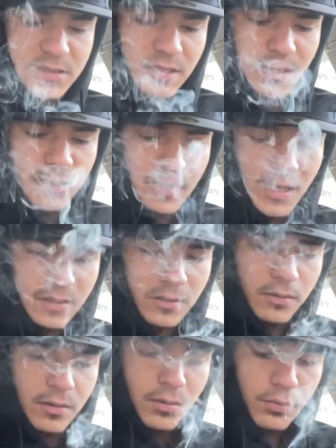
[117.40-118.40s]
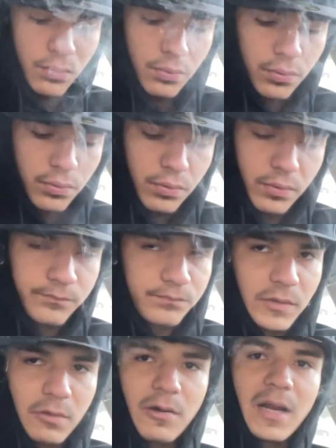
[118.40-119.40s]
I kind of like it already.
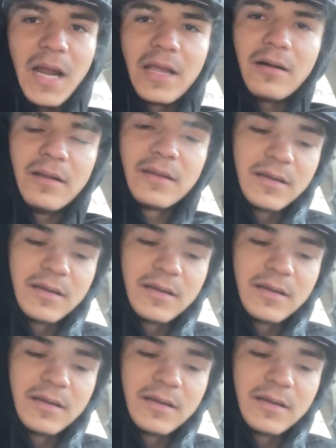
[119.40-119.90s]
Well, I like all the